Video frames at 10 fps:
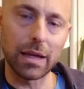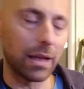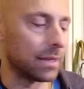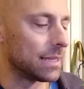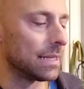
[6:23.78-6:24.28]

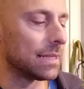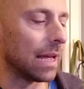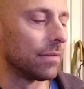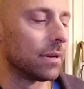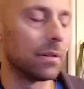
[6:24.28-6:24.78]

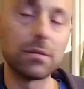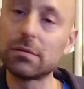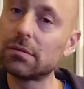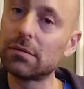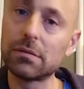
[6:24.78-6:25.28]
C7
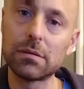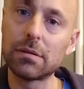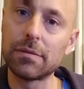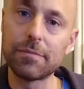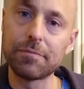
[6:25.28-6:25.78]

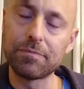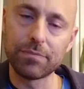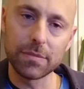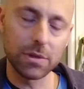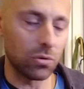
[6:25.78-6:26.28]

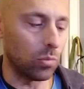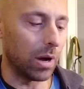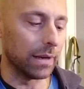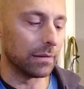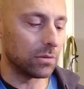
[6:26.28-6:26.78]
to
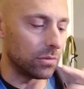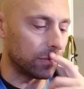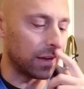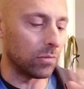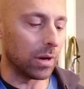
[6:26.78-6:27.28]
1,
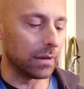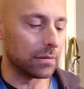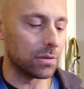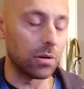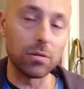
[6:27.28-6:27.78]

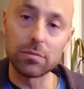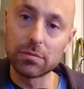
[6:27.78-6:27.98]
2/5-1. So